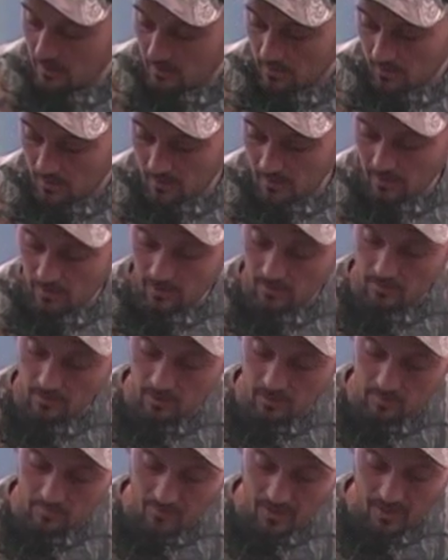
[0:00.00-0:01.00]
And
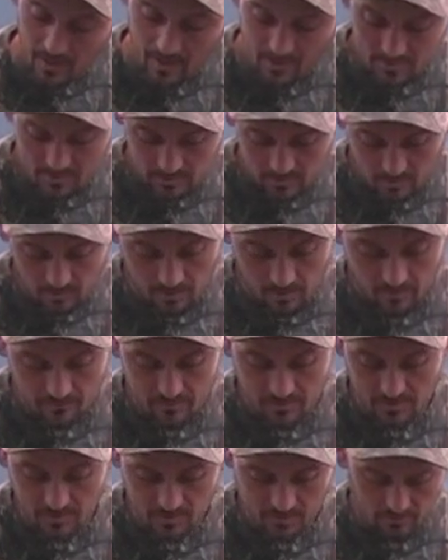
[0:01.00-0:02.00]
a box of
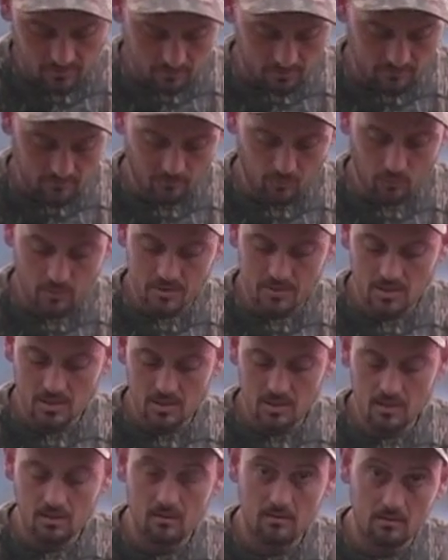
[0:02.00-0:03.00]

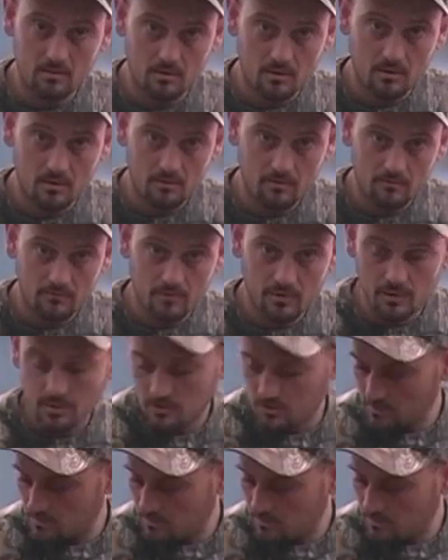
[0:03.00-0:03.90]
4D finish